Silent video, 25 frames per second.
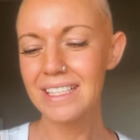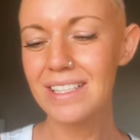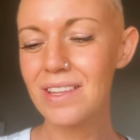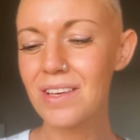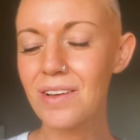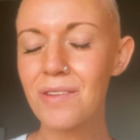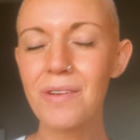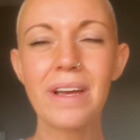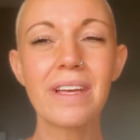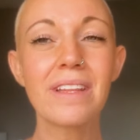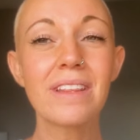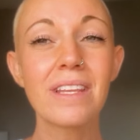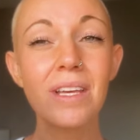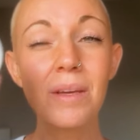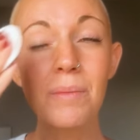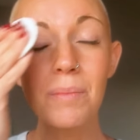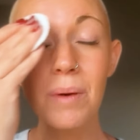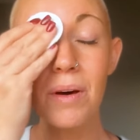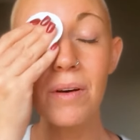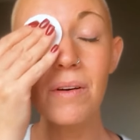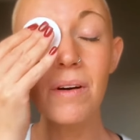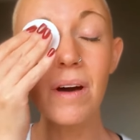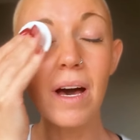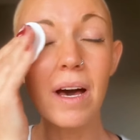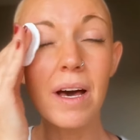The great thing
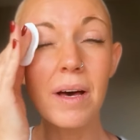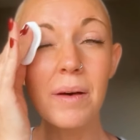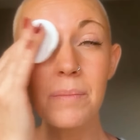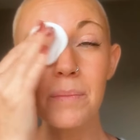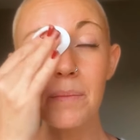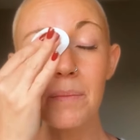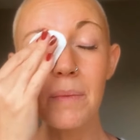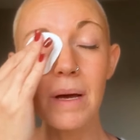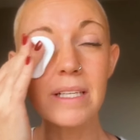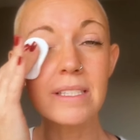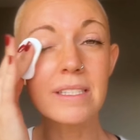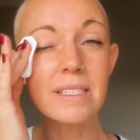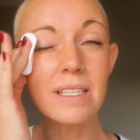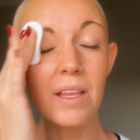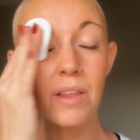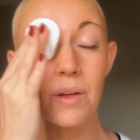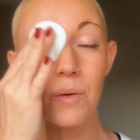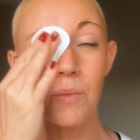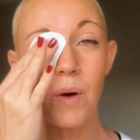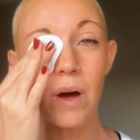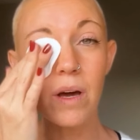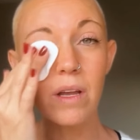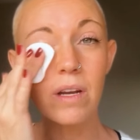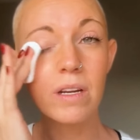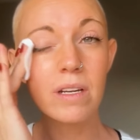about um,
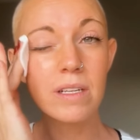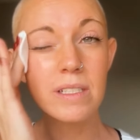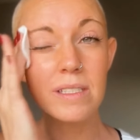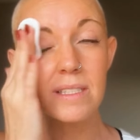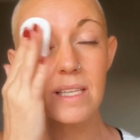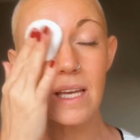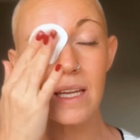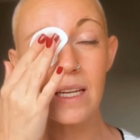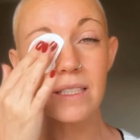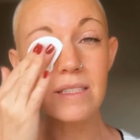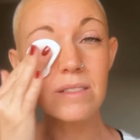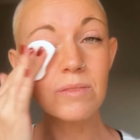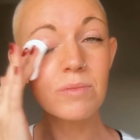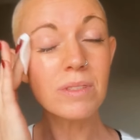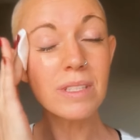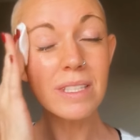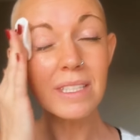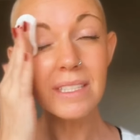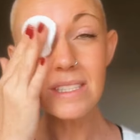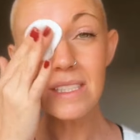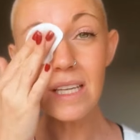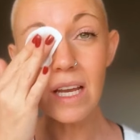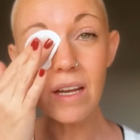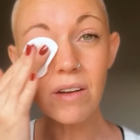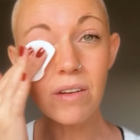Micellar Water is that it's
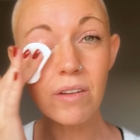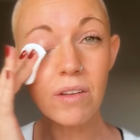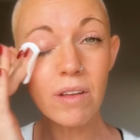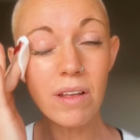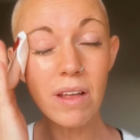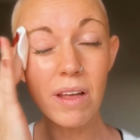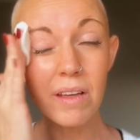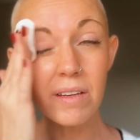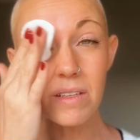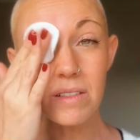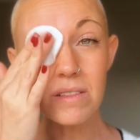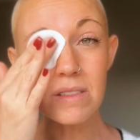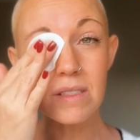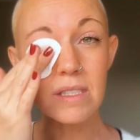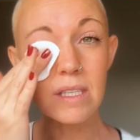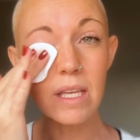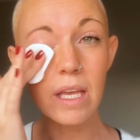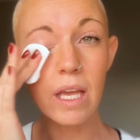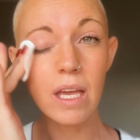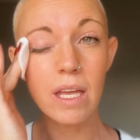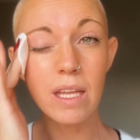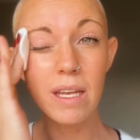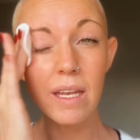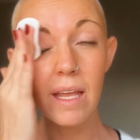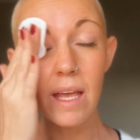really gentle on your
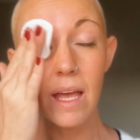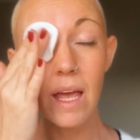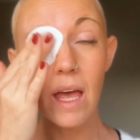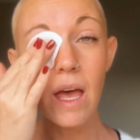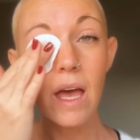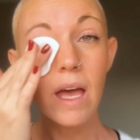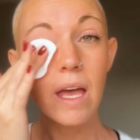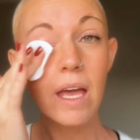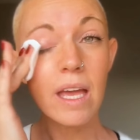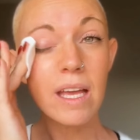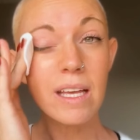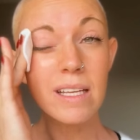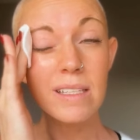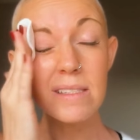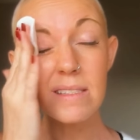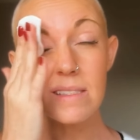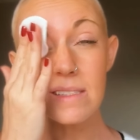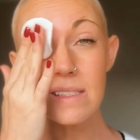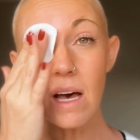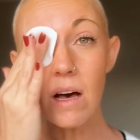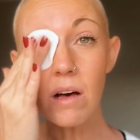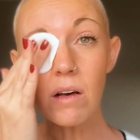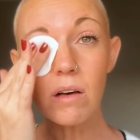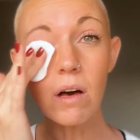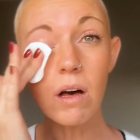skin.
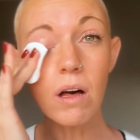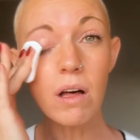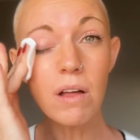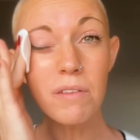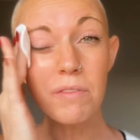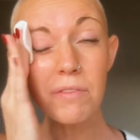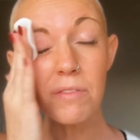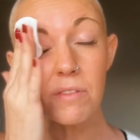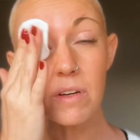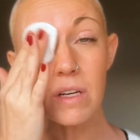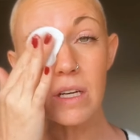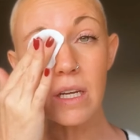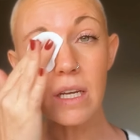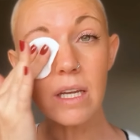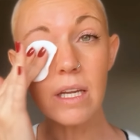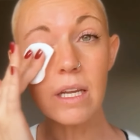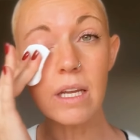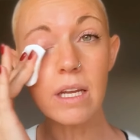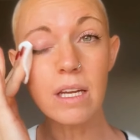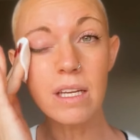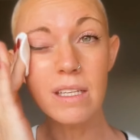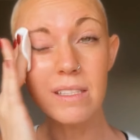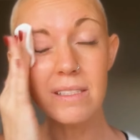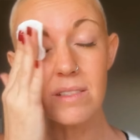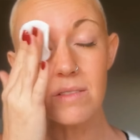It's alcohol
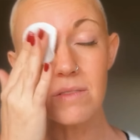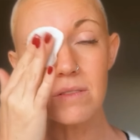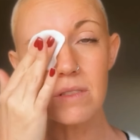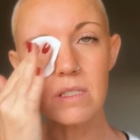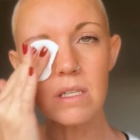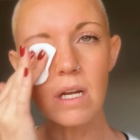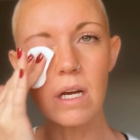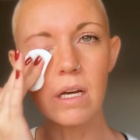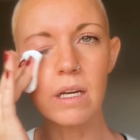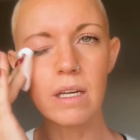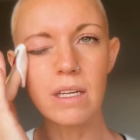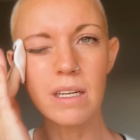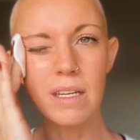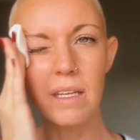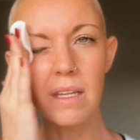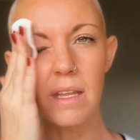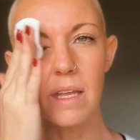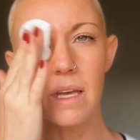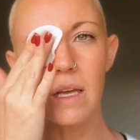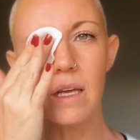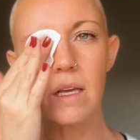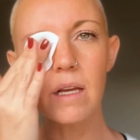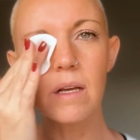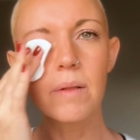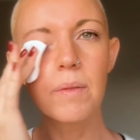free, so it's not gonna
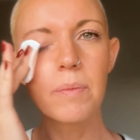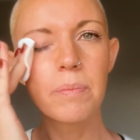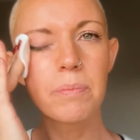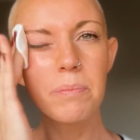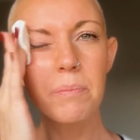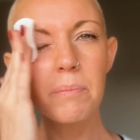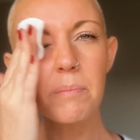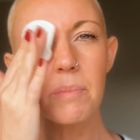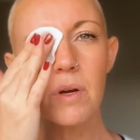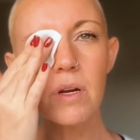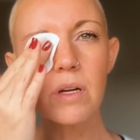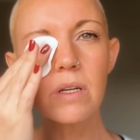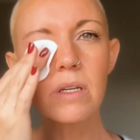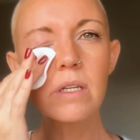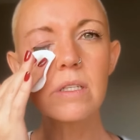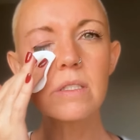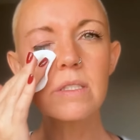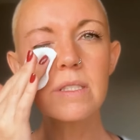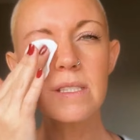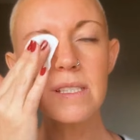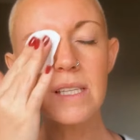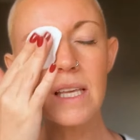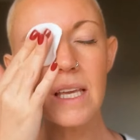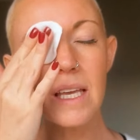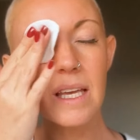like burn your
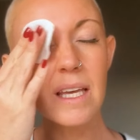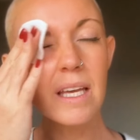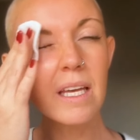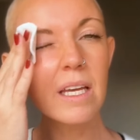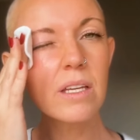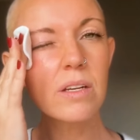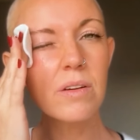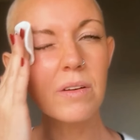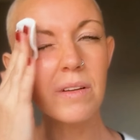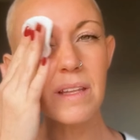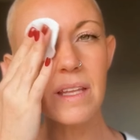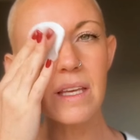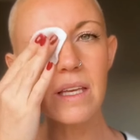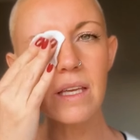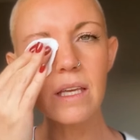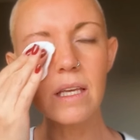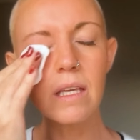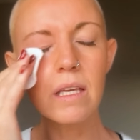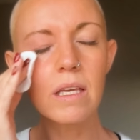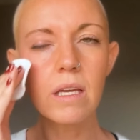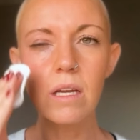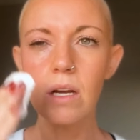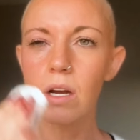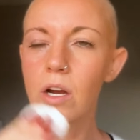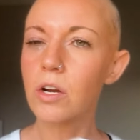skin or like
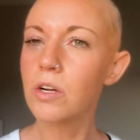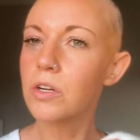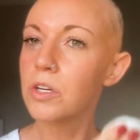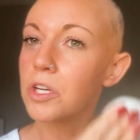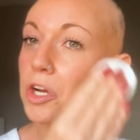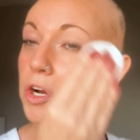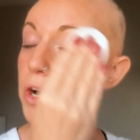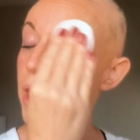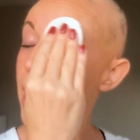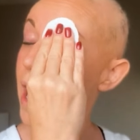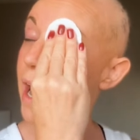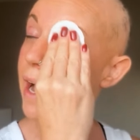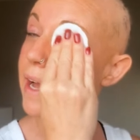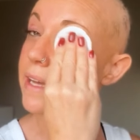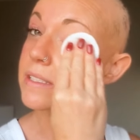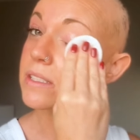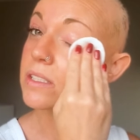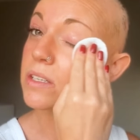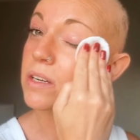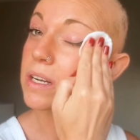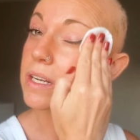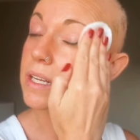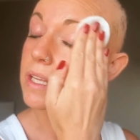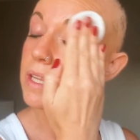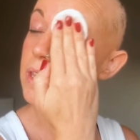hurt your eyes
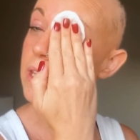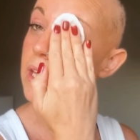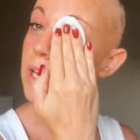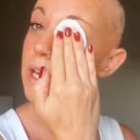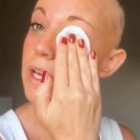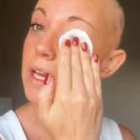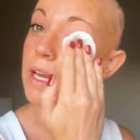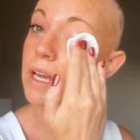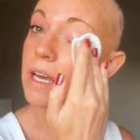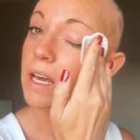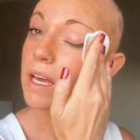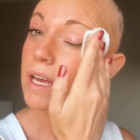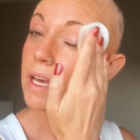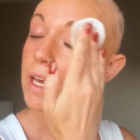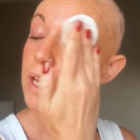or anything.